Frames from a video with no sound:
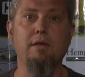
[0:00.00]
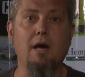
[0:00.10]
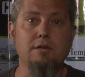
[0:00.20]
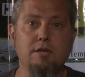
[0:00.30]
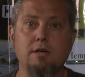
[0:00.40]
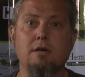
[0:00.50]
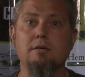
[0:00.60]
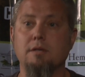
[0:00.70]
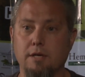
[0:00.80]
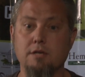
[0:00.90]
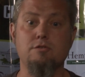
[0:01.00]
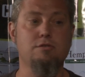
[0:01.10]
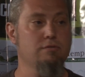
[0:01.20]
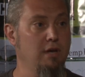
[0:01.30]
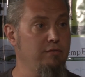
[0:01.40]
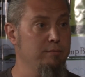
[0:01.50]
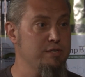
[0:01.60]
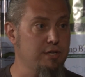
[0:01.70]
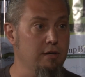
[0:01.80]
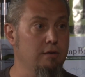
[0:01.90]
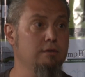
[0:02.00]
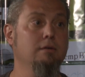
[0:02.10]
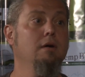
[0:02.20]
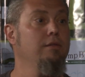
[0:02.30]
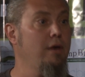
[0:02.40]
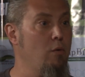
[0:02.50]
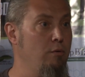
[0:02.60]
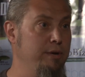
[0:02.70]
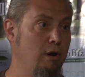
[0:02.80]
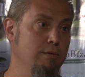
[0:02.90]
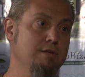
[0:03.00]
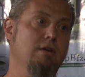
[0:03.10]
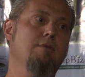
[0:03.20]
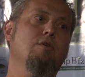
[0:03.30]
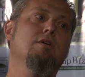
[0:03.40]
the idea is give them a skill, they won't be homeless anymore.